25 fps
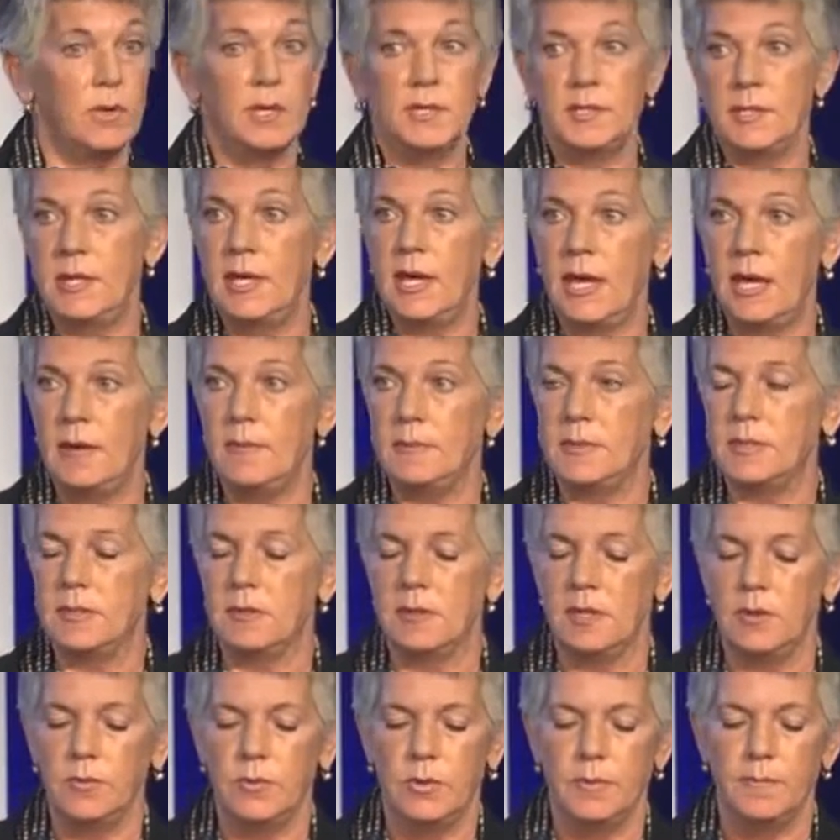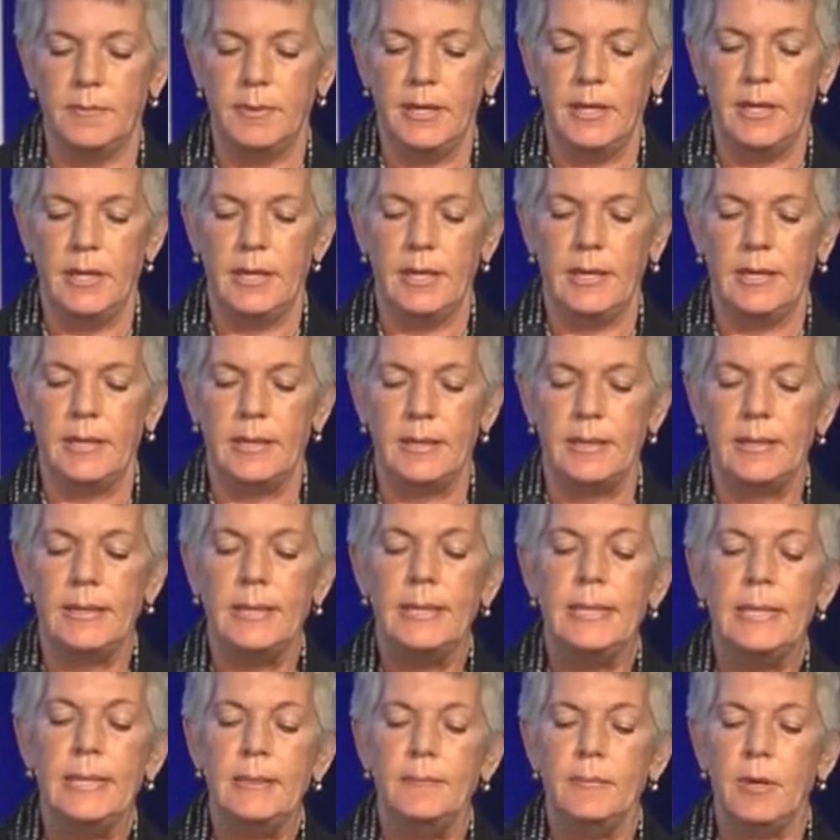he absolutely would be here.
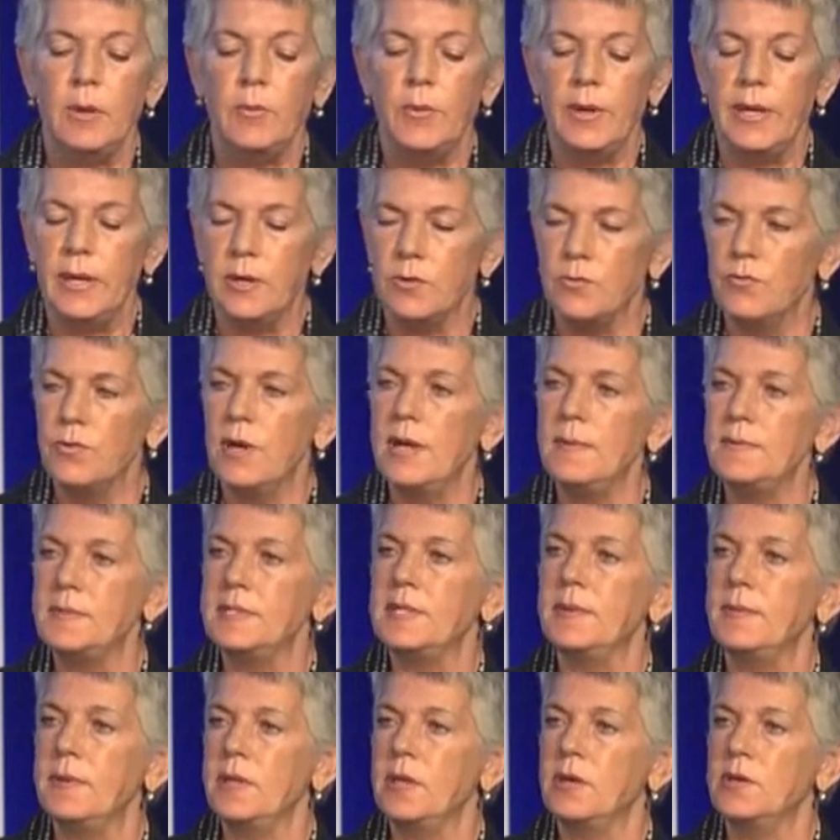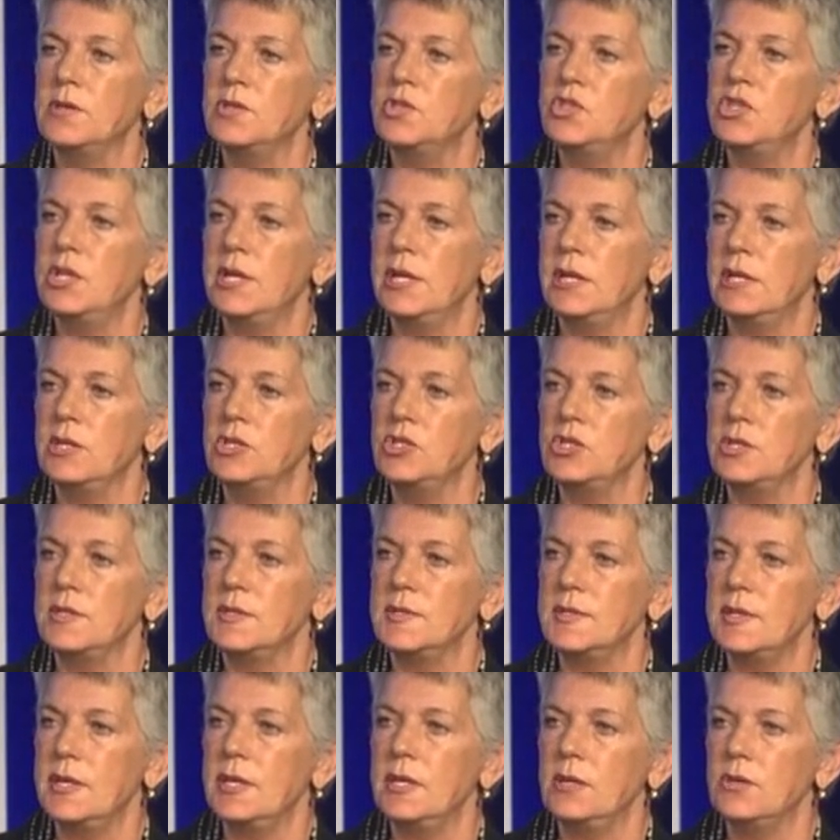But we can wrap some of those challenges
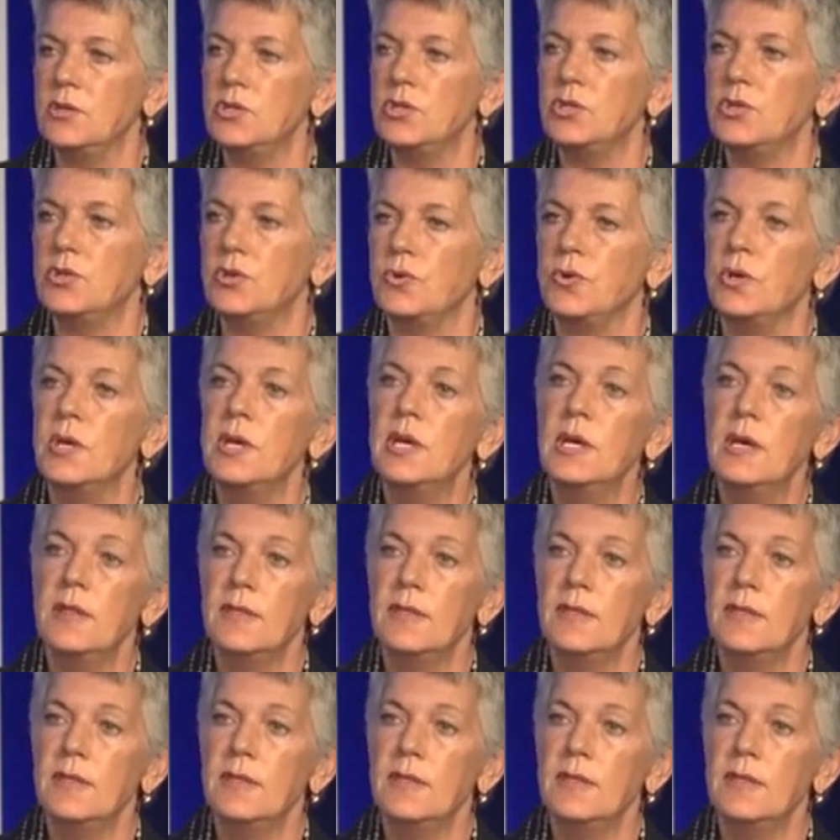into